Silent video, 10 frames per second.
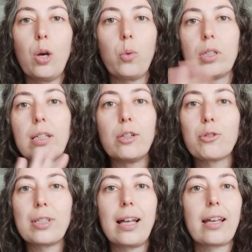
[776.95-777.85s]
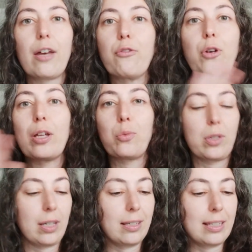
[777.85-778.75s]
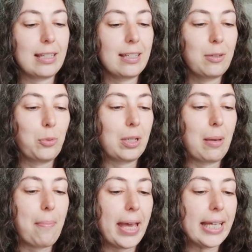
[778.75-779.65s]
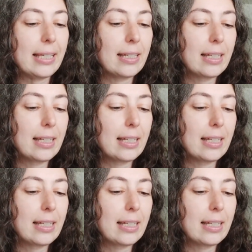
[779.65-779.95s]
what it looks like, I forget what I did, what I made.